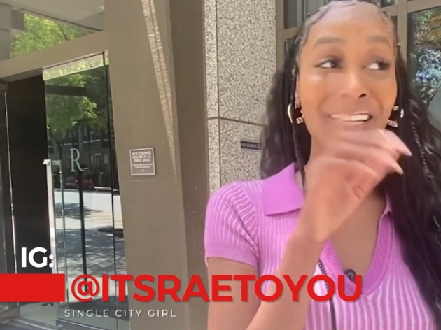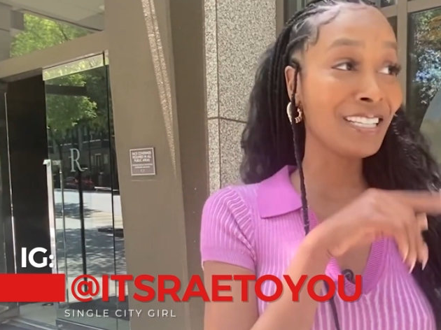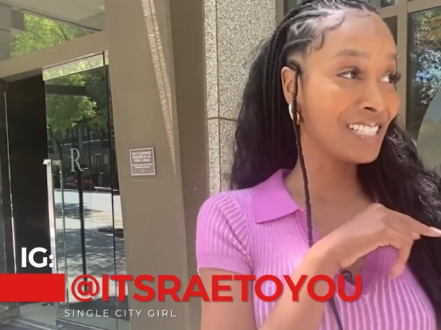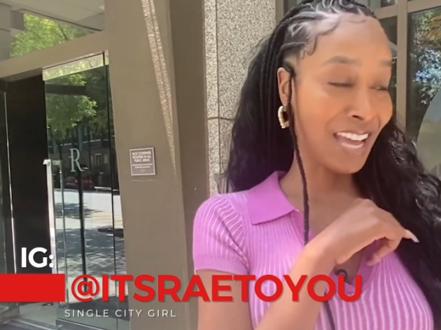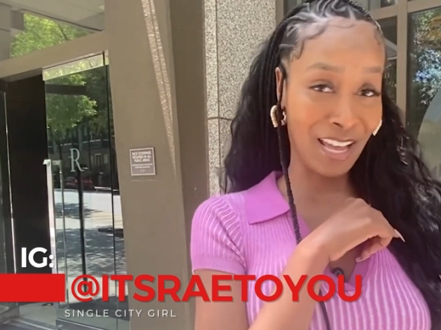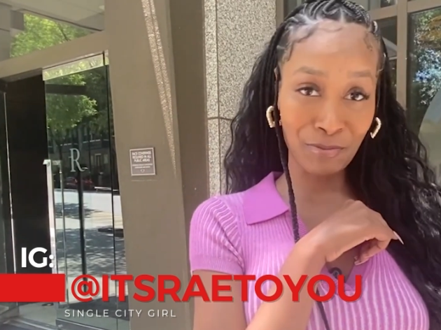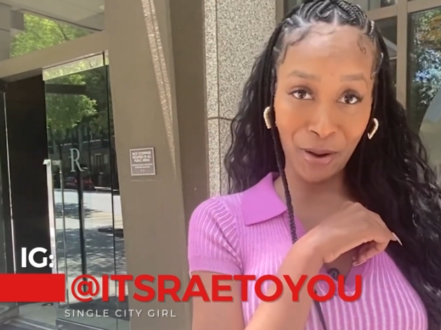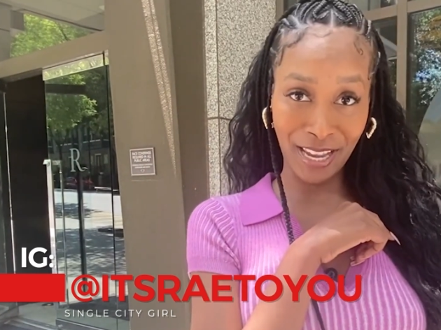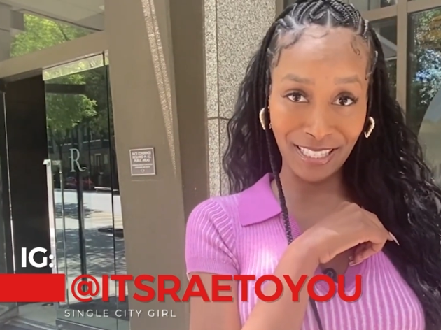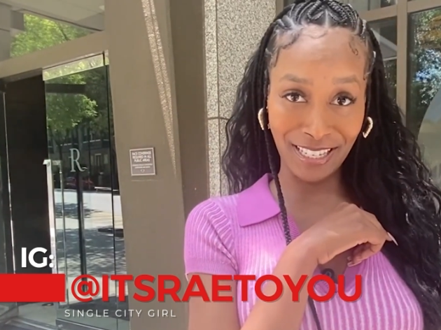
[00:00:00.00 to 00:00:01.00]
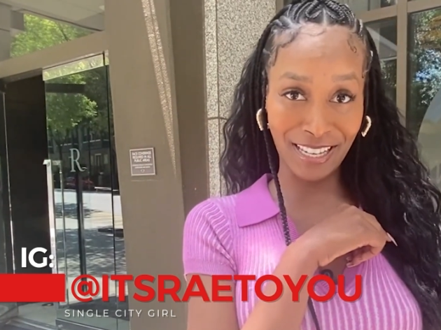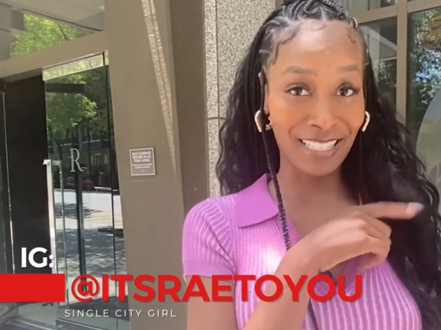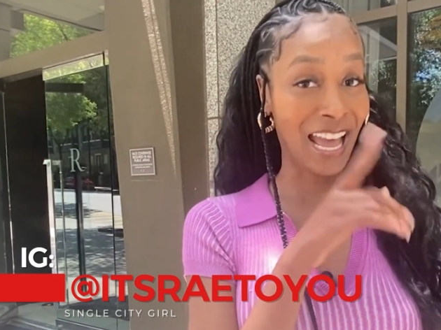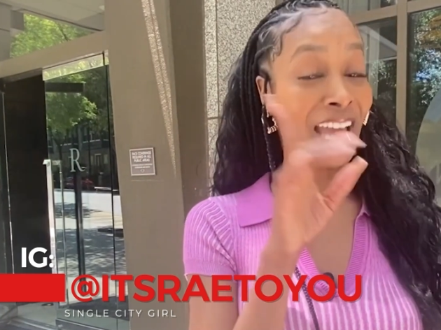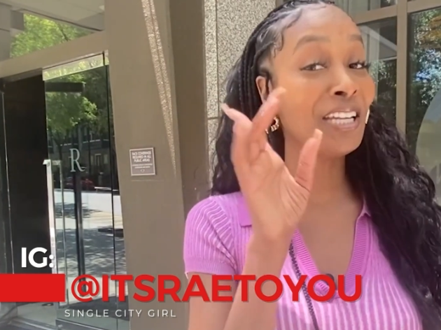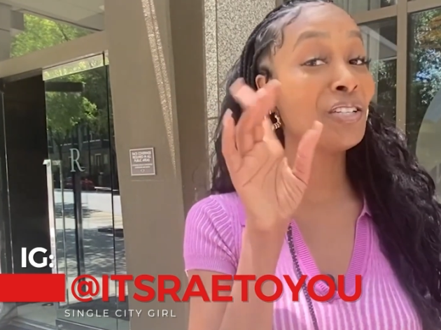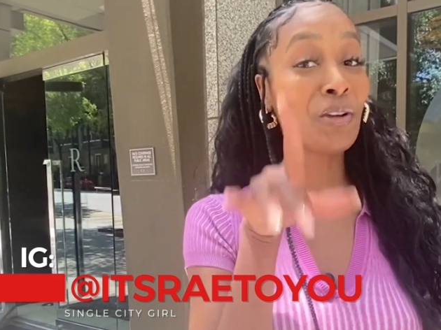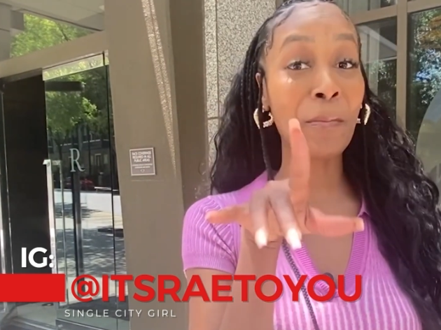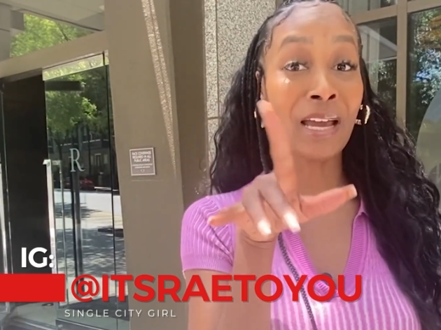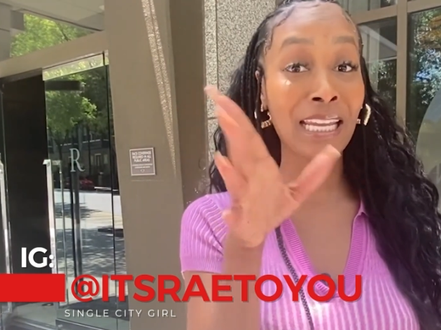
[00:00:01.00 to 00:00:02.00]
at these gas prices. I need
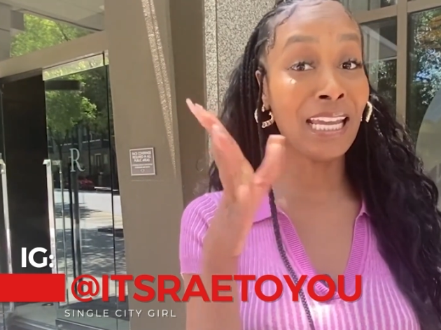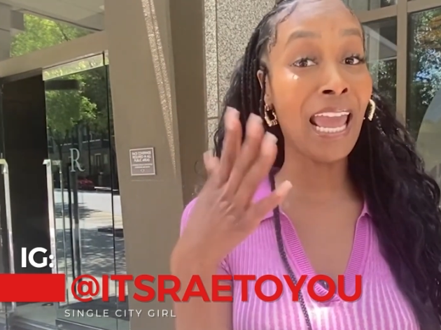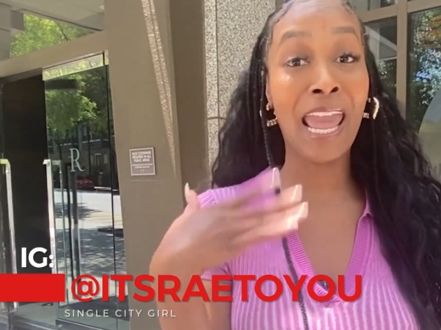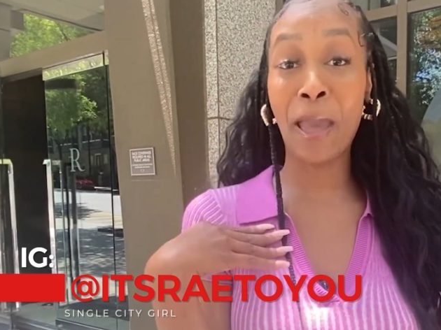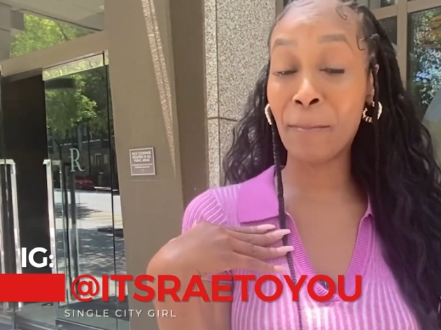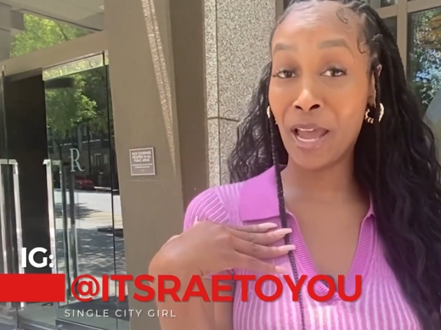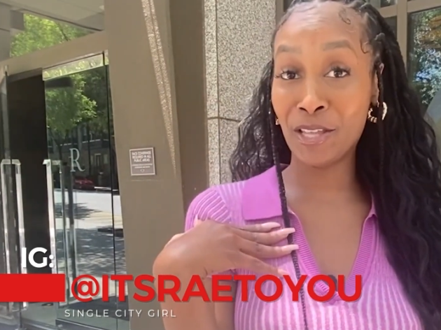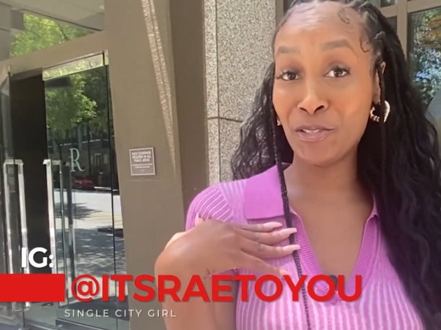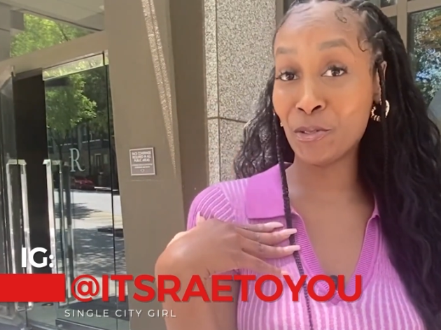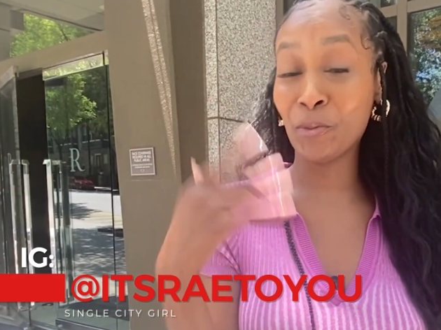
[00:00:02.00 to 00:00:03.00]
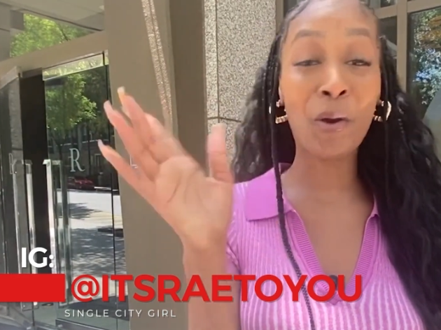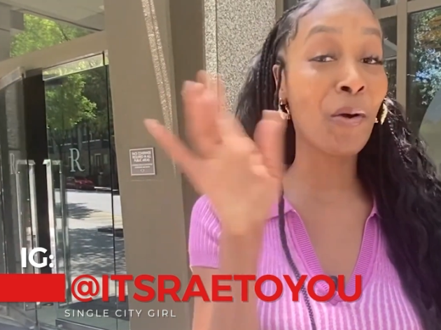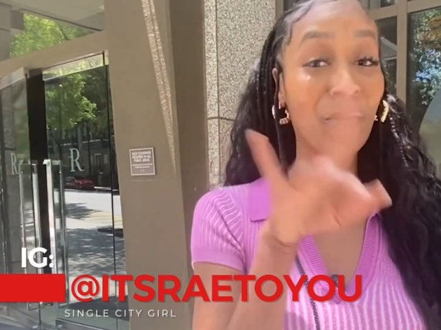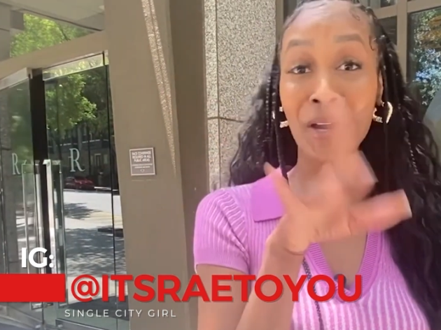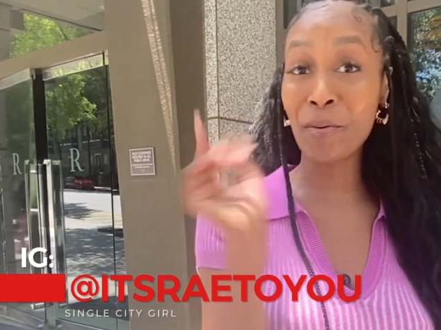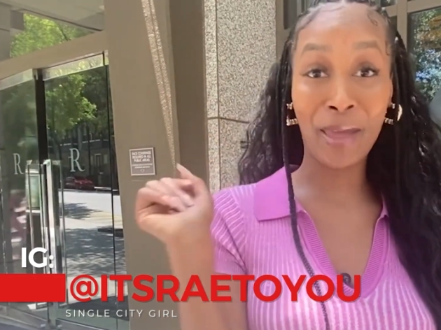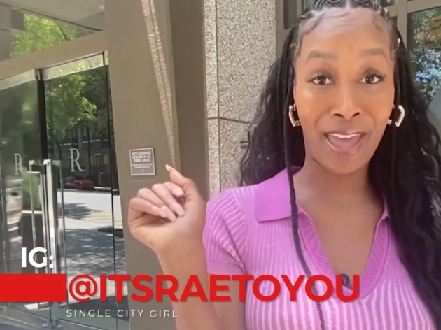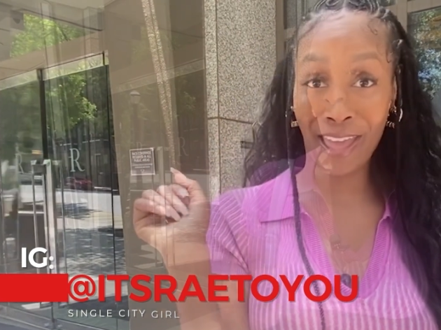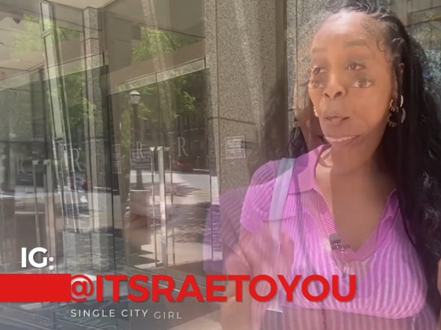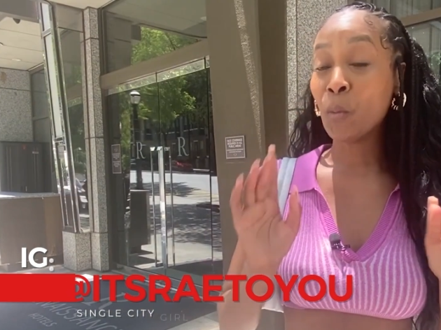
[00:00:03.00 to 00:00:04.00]
your money and mine too, real
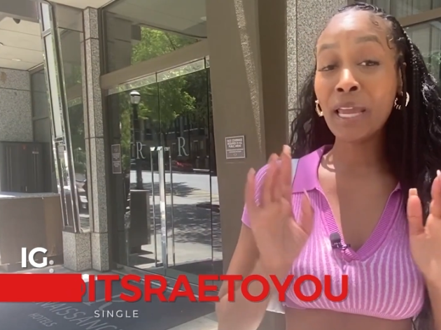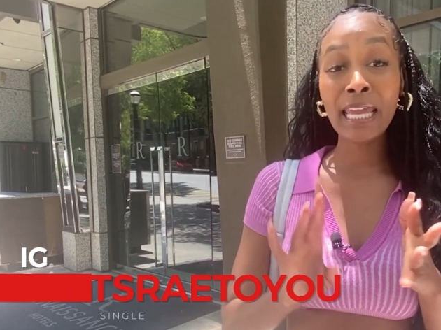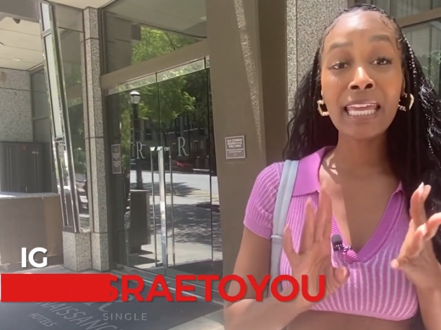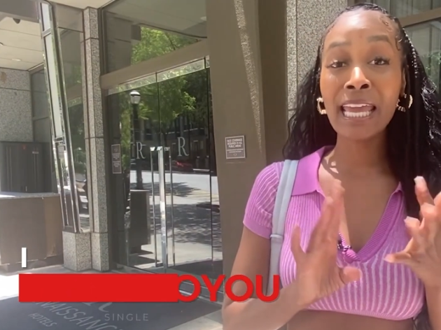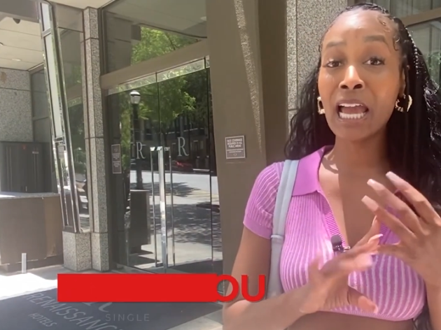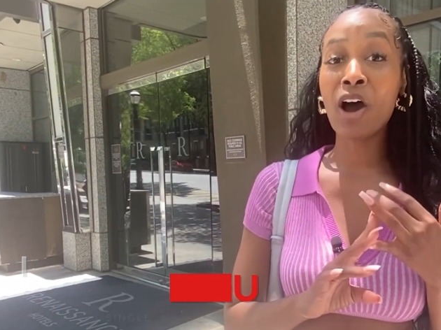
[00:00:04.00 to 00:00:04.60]
bad. We can't